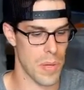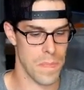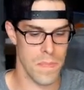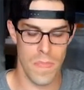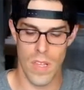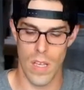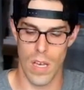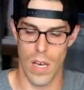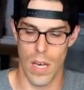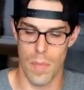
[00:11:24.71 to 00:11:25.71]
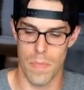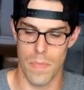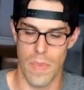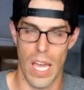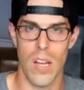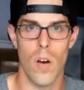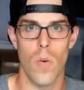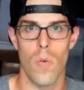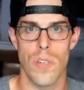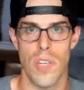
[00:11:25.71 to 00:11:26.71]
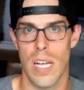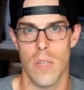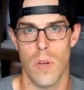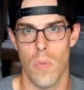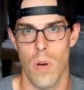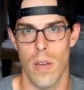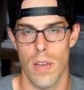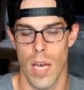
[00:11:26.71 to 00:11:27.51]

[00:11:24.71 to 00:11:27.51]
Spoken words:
But I know exactly what I want.